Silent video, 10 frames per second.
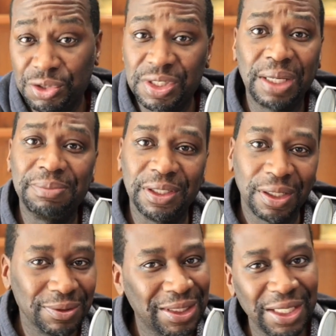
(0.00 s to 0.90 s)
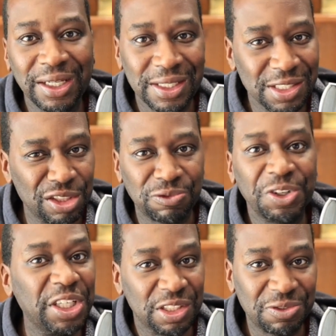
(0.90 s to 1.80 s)
you something. Don't think because it's
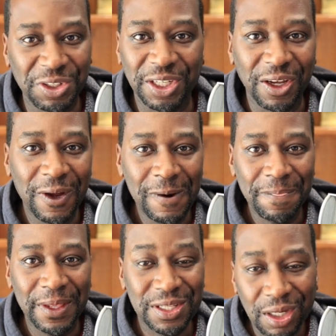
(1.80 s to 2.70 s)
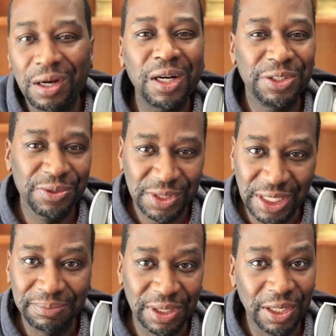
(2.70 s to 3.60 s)
free, it's free. It's going to cost you
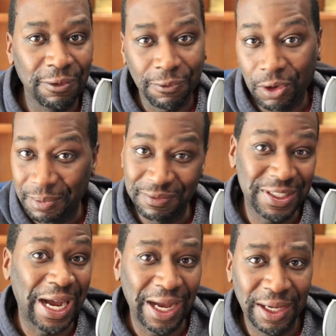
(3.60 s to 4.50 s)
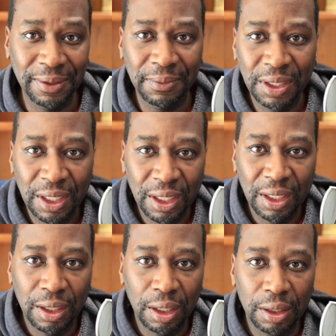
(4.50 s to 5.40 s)
something in the form of time,
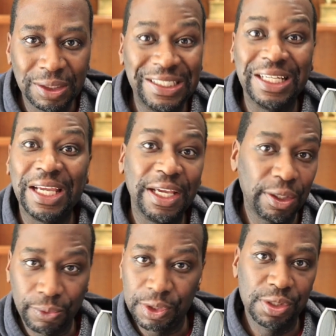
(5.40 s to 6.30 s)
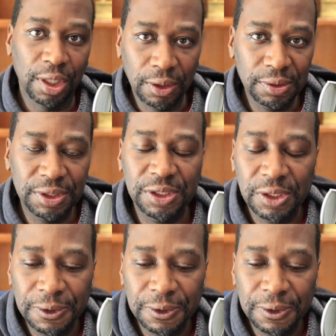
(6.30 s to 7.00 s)
delayed results.